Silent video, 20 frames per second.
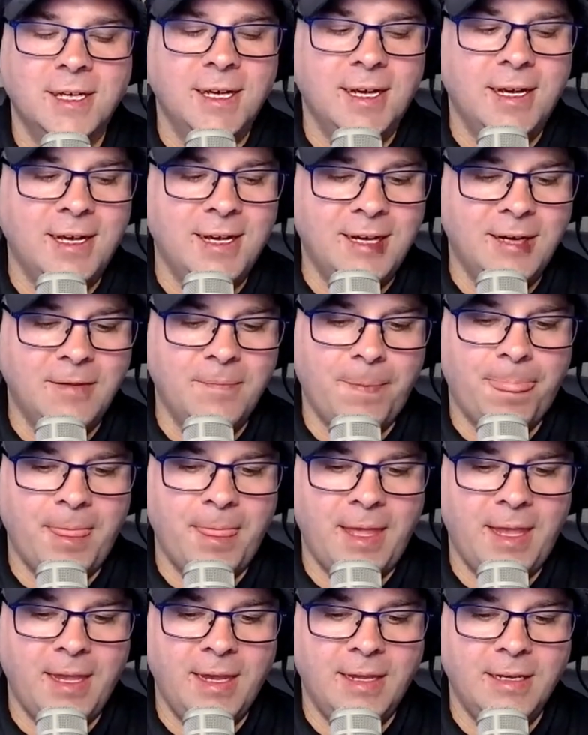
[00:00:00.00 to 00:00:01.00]
And
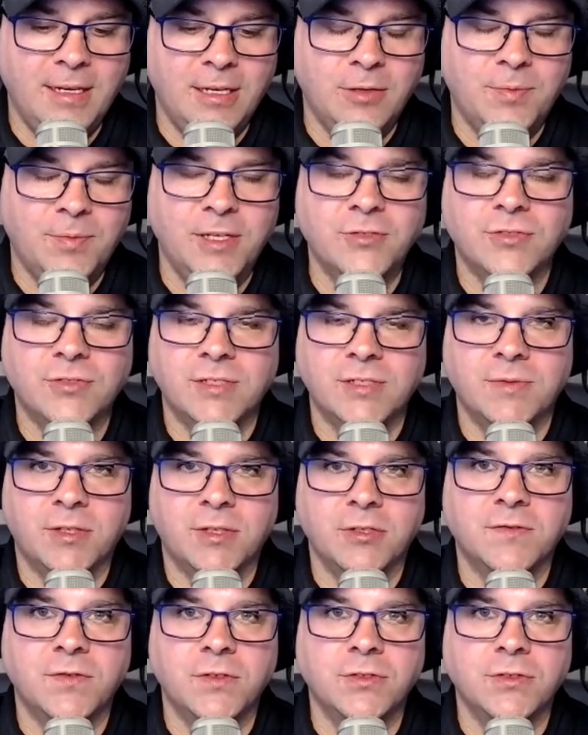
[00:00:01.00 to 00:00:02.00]
it'll be interesting what
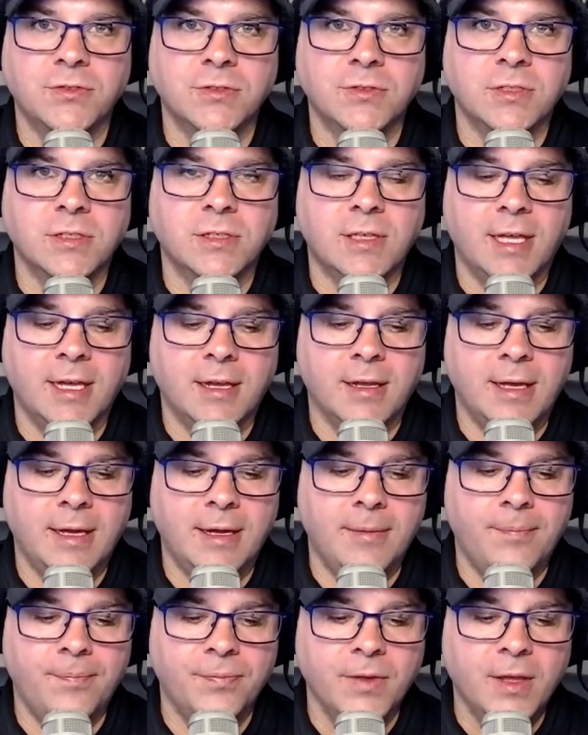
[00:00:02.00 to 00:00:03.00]
those futures look like.
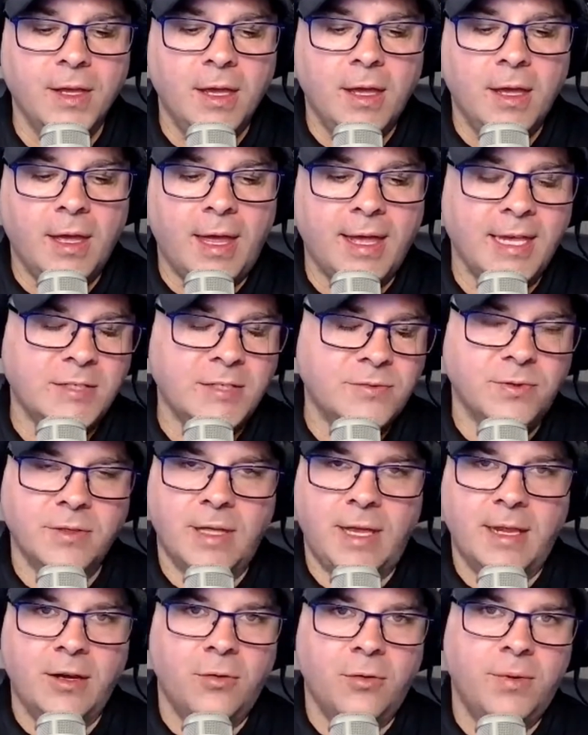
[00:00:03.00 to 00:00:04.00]
I guess
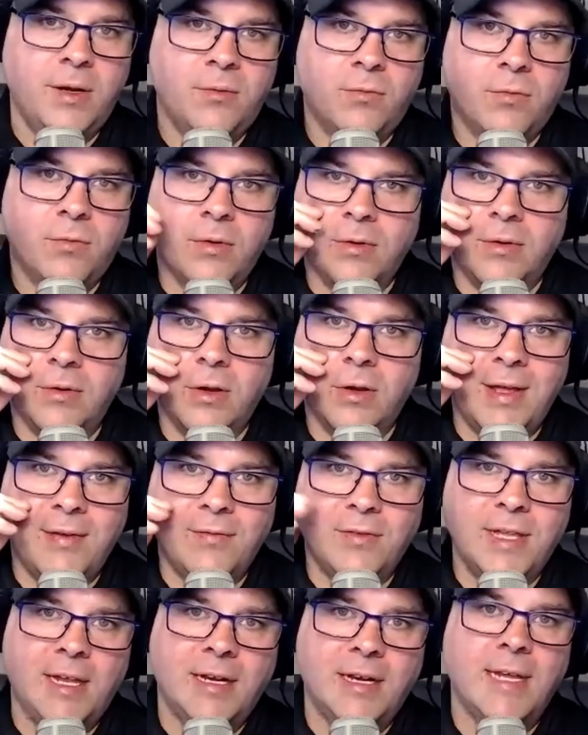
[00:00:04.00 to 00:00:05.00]
I know we don't have
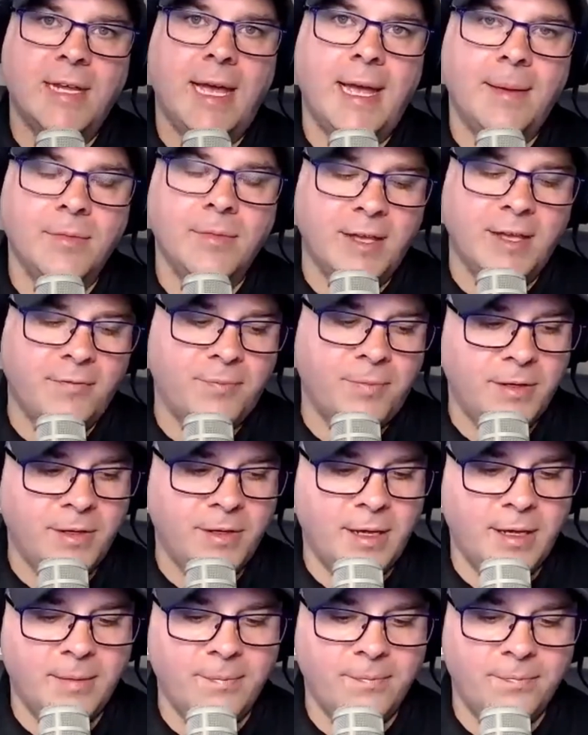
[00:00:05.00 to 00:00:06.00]
a lot of time left, but
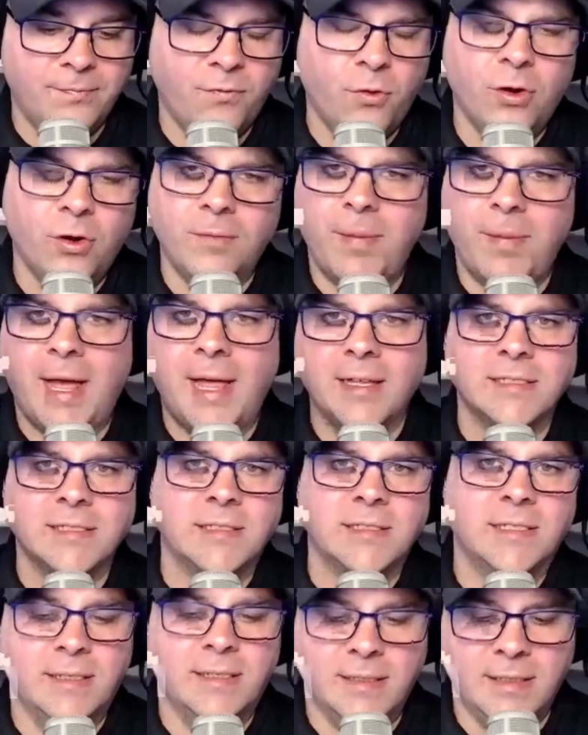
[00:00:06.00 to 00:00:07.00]
foreign
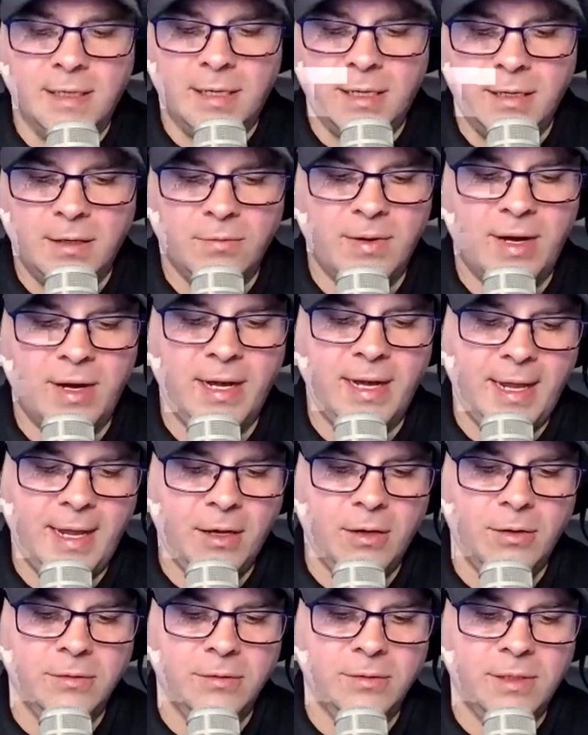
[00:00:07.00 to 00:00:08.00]
policy right
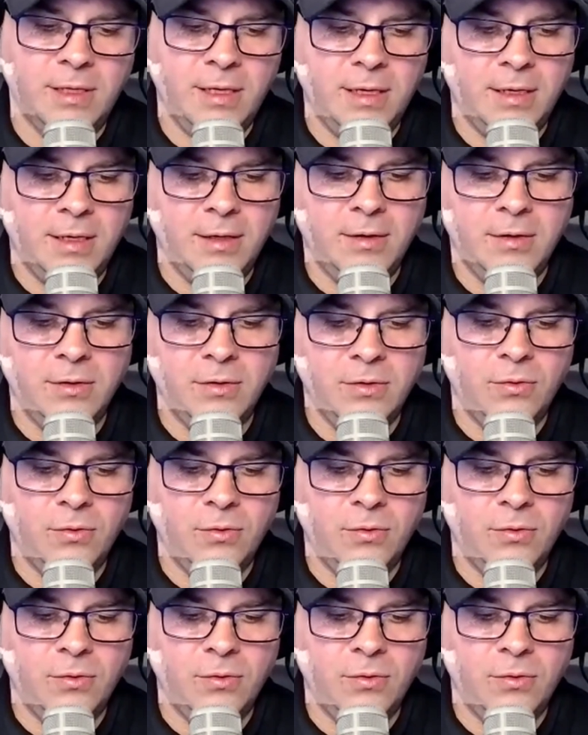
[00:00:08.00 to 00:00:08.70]
now,